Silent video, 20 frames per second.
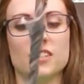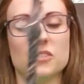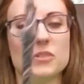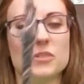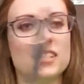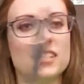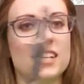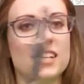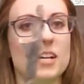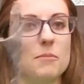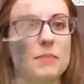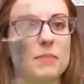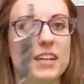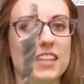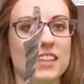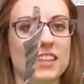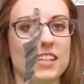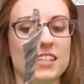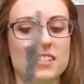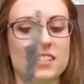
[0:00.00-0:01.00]
twist it up
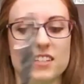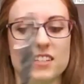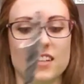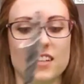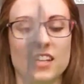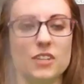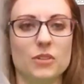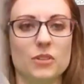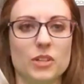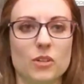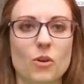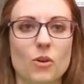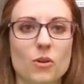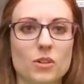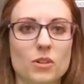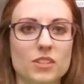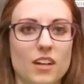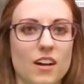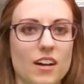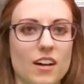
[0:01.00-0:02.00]
like this so that you can
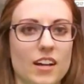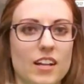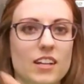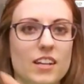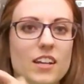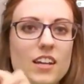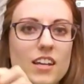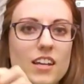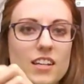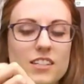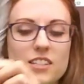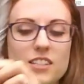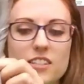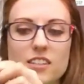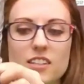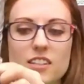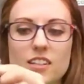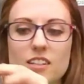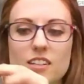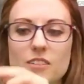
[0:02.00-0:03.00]
hold on to
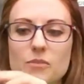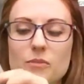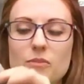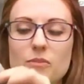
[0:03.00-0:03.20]
the